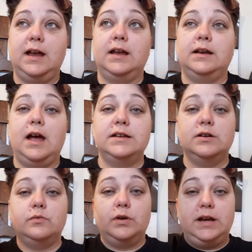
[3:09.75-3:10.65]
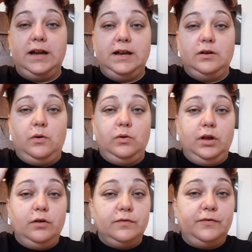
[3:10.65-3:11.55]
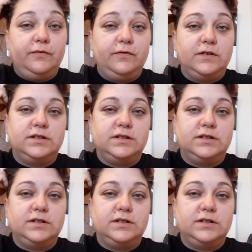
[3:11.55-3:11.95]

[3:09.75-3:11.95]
and I don't want to eat a whole loaf